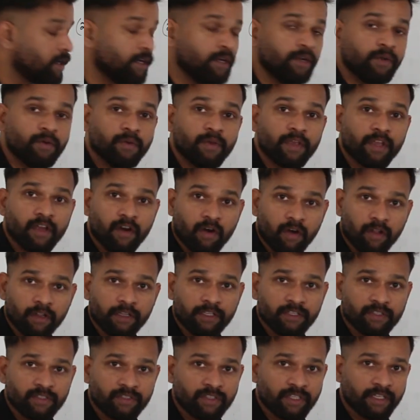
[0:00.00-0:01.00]
doing all
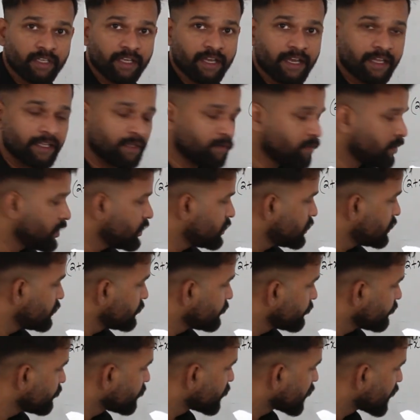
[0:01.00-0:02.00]
this thing otherwise
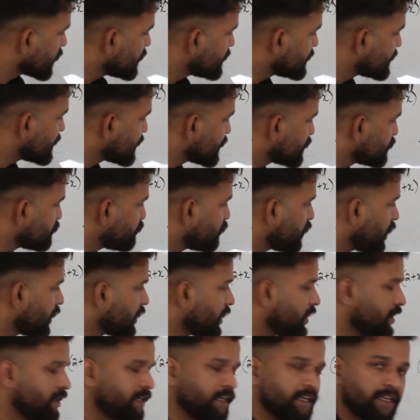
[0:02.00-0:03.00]
just
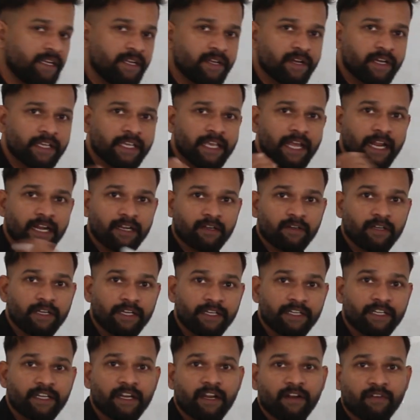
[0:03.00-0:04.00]
plug it in your
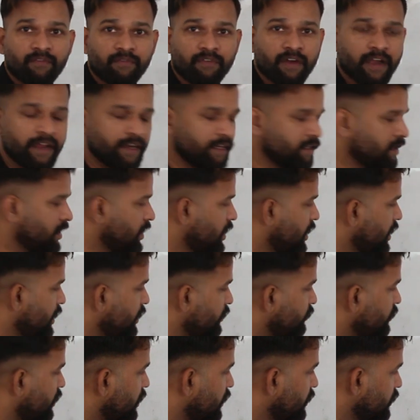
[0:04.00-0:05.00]
calculator and find the
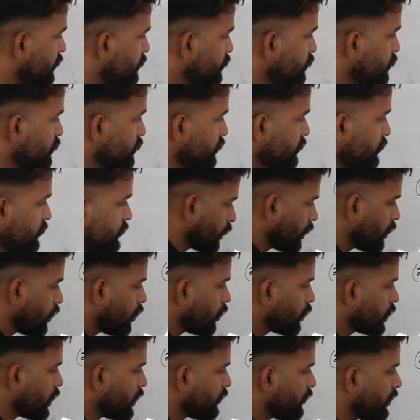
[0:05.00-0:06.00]
a values
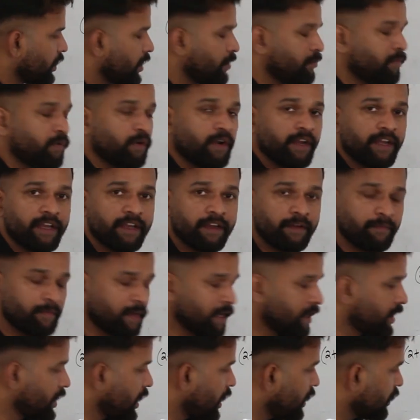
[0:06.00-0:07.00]
Okay, when I put it in
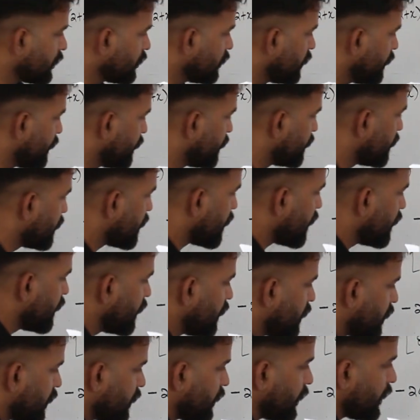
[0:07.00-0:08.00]
my calculator, I
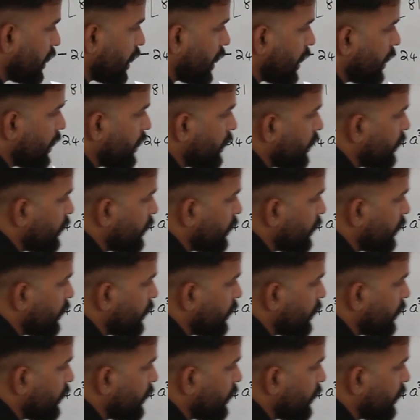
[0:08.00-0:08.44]
got A